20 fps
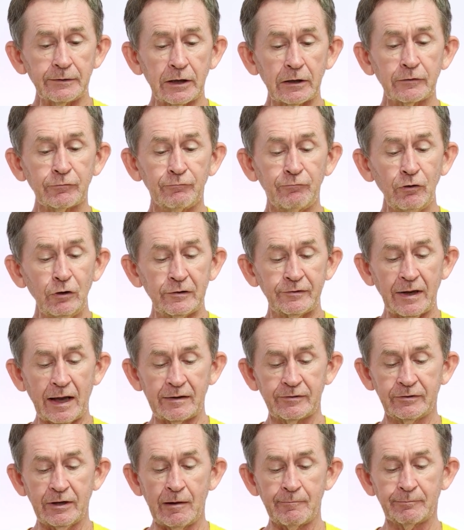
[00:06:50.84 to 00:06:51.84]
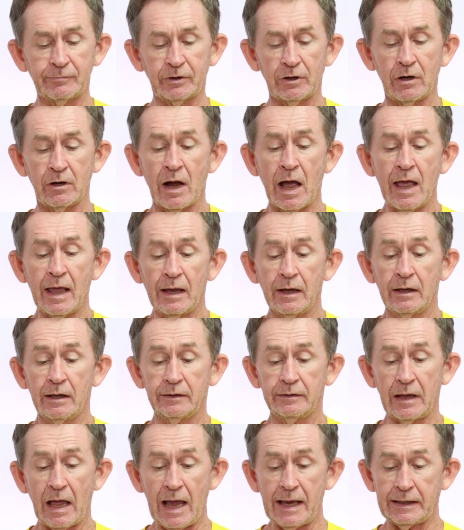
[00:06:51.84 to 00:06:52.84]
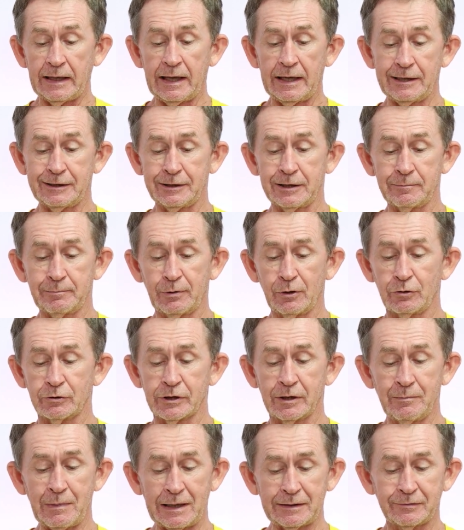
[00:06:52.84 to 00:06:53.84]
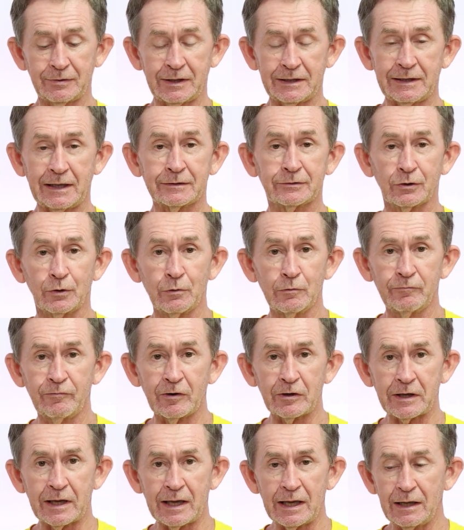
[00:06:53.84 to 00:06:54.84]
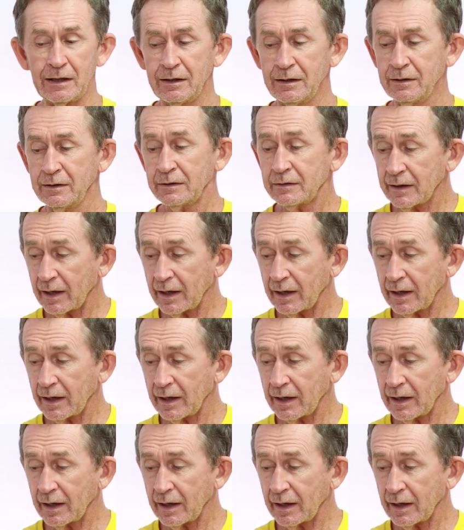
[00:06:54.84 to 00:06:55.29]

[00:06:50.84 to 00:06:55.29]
this full size Samsung 980 Pro. You might say that's overkill.